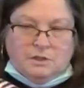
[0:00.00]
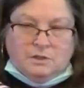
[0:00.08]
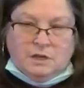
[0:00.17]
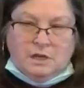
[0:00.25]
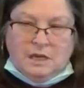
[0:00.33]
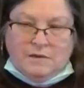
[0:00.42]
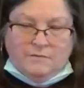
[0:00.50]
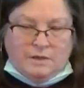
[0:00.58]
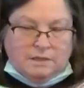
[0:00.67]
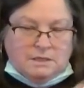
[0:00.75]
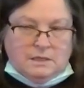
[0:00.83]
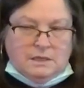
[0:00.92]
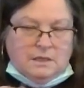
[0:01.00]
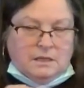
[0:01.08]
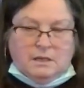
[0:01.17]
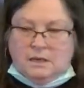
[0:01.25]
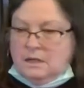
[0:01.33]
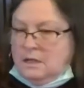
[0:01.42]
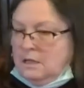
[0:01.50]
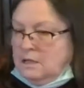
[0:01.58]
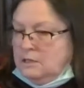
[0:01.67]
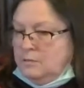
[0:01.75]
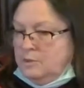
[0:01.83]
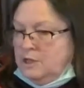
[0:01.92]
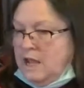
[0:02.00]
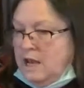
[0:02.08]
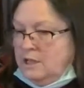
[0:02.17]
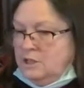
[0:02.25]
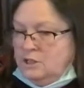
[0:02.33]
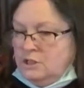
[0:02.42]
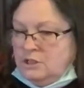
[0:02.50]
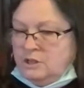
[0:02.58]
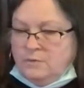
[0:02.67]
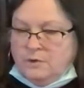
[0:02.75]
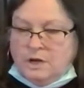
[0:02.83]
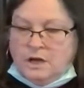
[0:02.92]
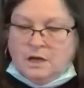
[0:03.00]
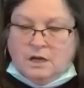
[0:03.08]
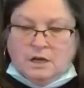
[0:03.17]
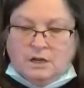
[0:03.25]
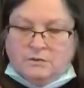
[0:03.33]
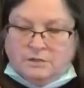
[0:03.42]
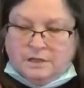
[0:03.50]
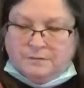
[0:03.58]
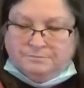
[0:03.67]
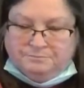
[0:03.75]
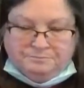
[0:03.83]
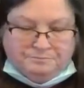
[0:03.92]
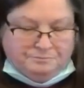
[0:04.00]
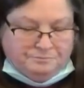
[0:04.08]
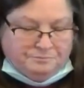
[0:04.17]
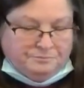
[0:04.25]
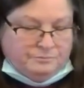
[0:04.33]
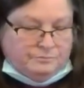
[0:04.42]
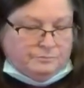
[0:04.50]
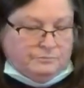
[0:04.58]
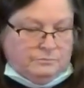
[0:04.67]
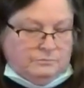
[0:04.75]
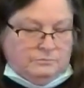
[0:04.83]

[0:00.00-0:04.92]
is going to give us some challenges, so we're not going to use it. Okay.